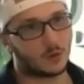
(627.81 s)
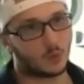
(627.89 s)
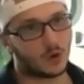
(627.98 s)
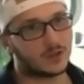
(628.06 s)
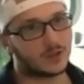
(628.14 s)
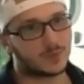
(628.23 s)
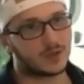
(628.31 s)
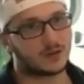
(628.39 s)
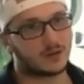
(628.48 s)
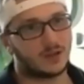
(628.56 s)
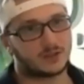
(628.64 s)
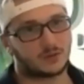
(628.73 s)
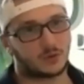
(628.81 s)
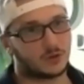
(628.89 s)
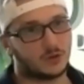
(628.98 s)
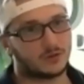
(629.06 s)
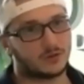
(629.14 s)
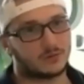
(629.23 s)
a oneness Pentecostal
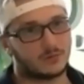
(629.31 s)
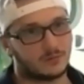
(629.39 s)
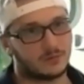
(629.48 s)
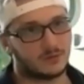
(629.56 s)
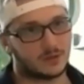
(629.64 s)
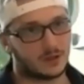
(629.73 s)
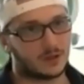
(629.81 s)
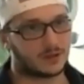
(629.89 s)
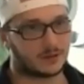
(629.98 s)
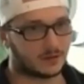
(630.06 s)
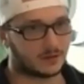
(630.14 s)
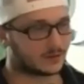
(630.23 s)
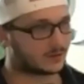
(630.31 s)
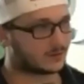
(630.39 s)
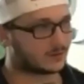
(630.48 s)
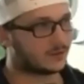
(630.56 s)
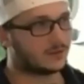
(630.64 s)
couldn't. It, like, is